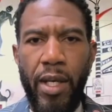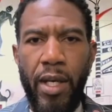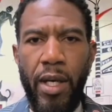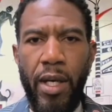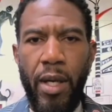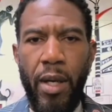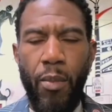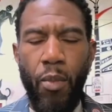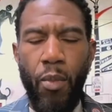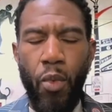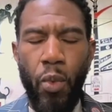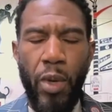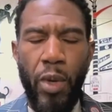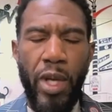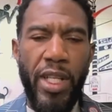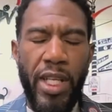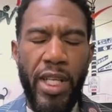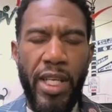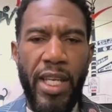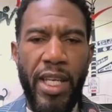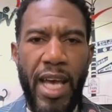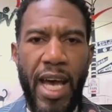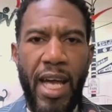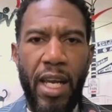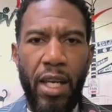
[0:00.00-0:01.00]
we did
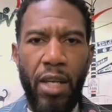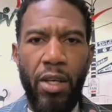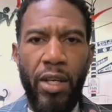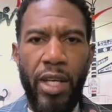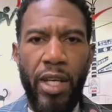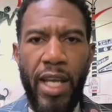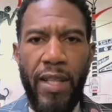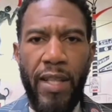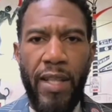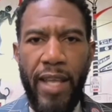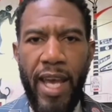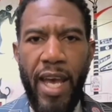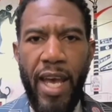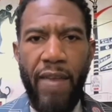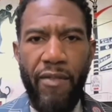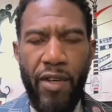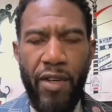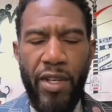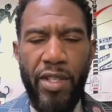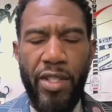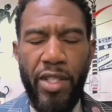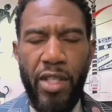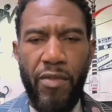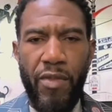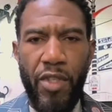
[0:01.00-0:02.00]
not look at the
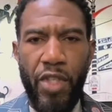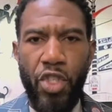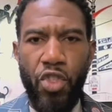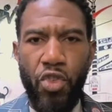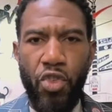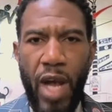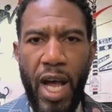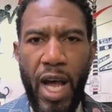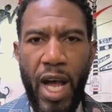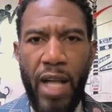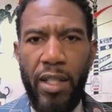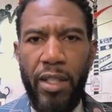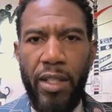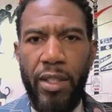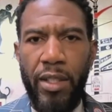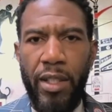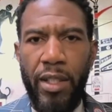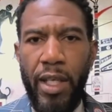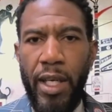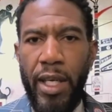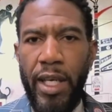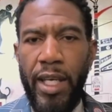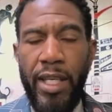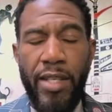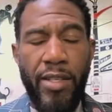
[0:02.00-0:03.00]
evidence of this trial, and
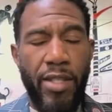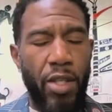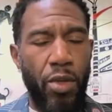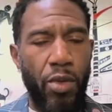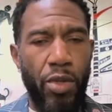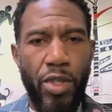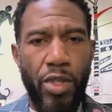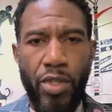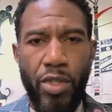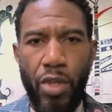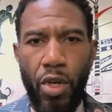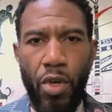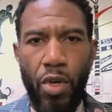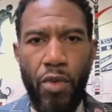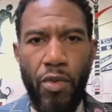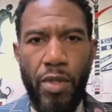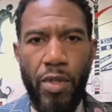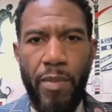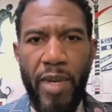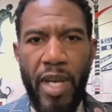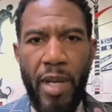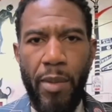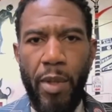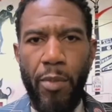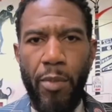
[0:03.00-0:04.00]
he still deserves to
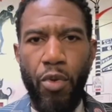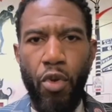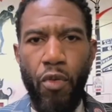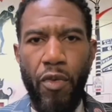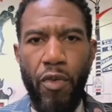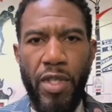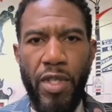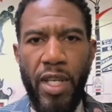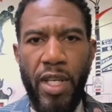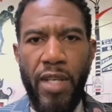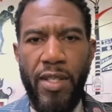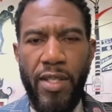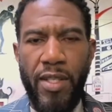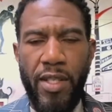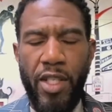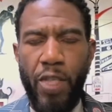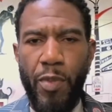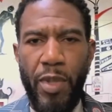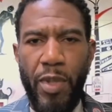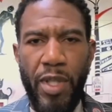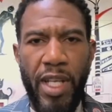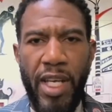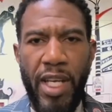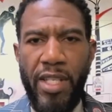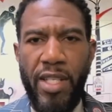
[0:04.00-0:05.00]
be able to prove his innocence,
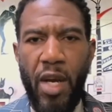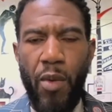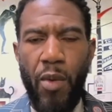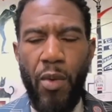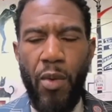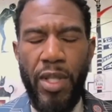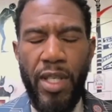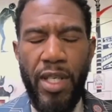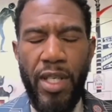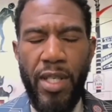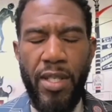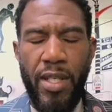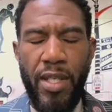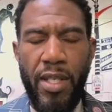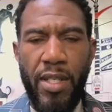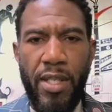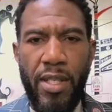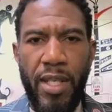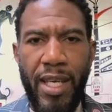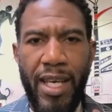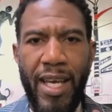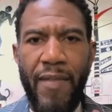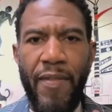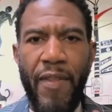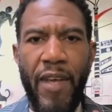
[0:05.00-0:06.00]
but that's not what this is.
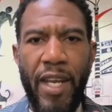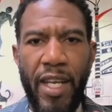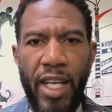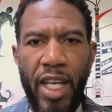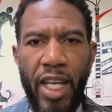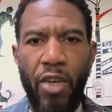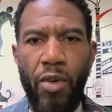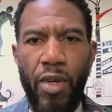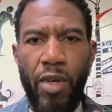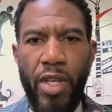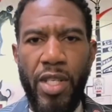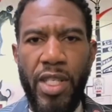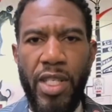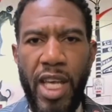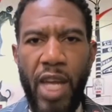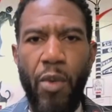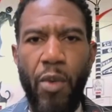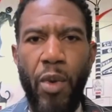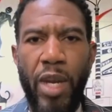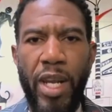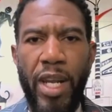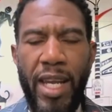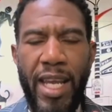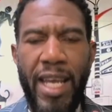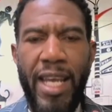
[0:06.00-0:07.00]
They literally said we
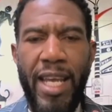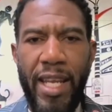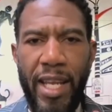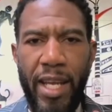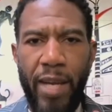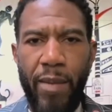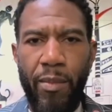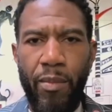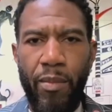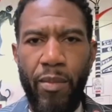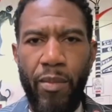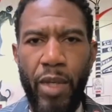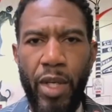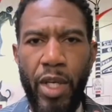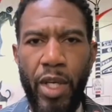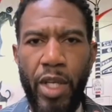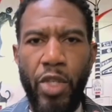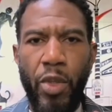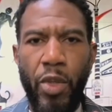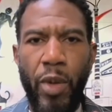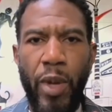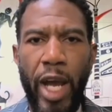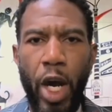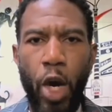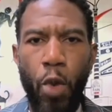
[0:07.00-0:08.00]
need him to
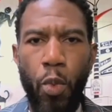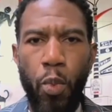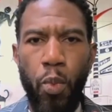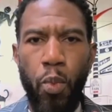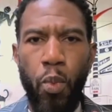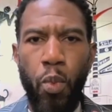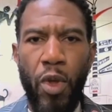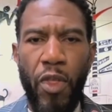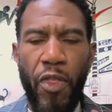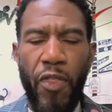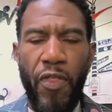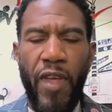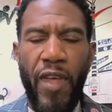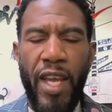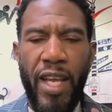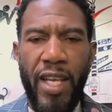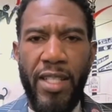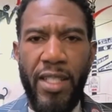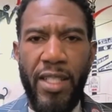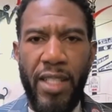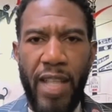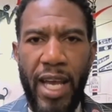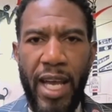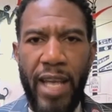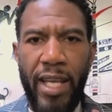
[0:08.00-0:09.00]
help with things
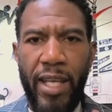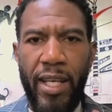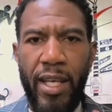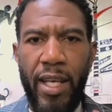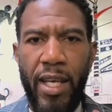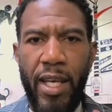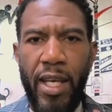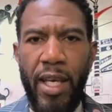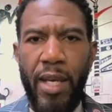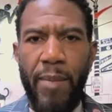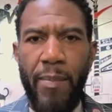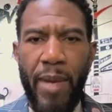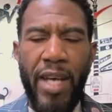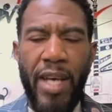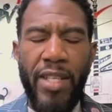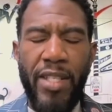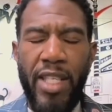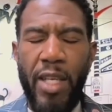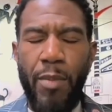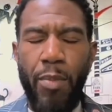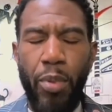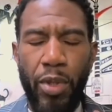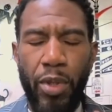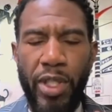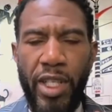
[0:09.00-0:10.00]
like mass
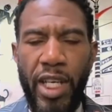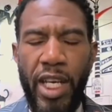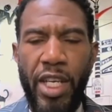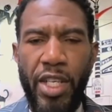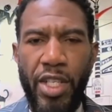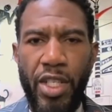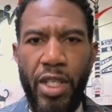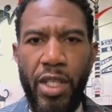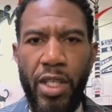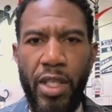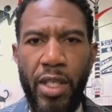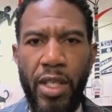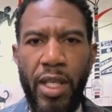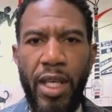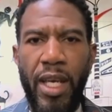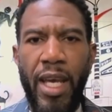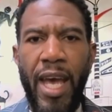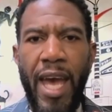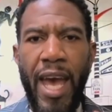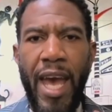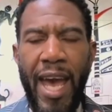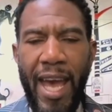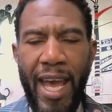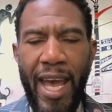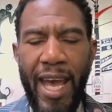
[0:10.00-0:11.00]
deportation,
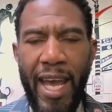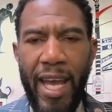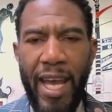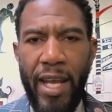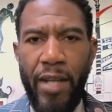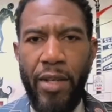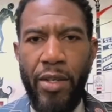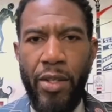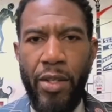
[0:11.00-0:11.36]
and